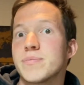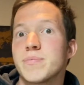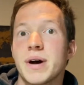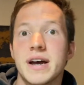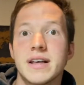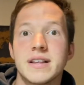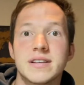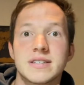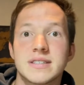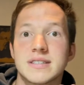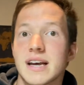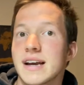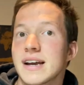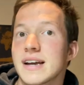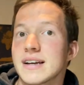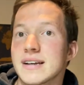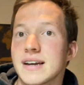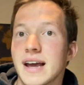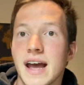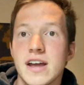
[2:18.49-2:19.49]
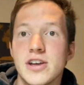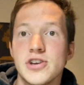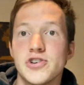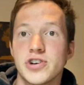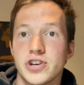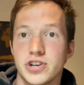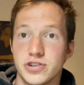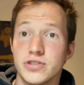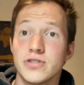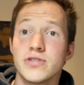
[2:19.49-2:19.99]
By the second day, you
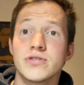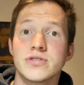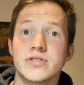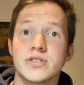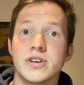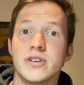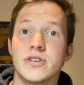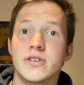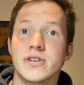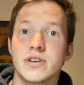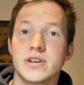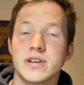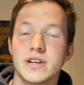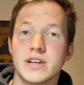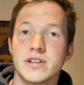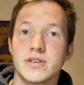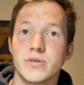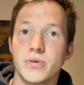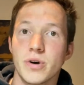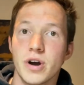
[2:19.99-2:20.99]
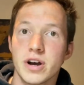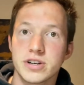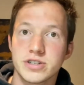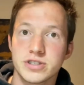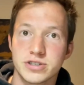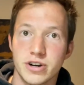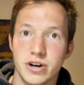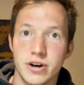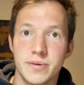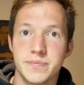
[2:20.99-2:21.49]
can use it in the
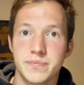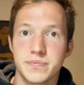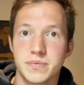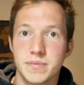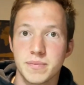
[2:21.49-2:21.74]
workshop.